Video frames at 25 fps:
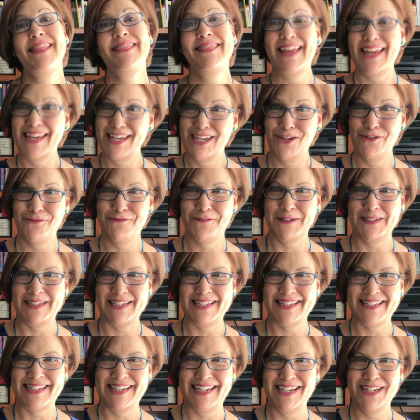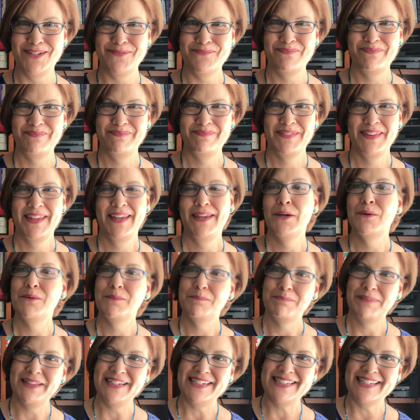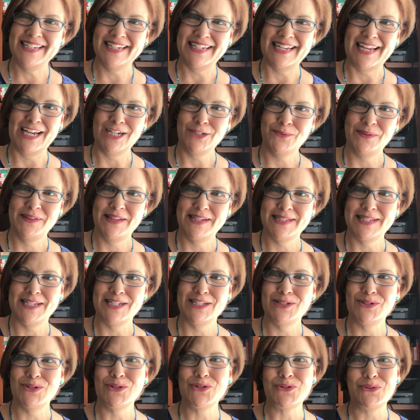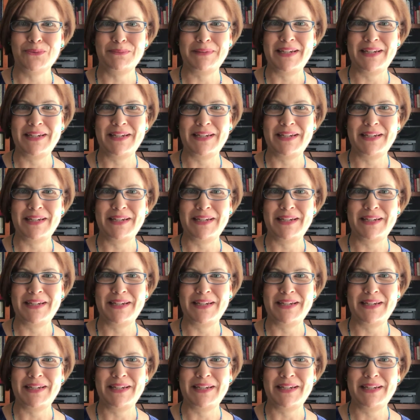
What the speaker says: Thank you for listening. Please connect with us on social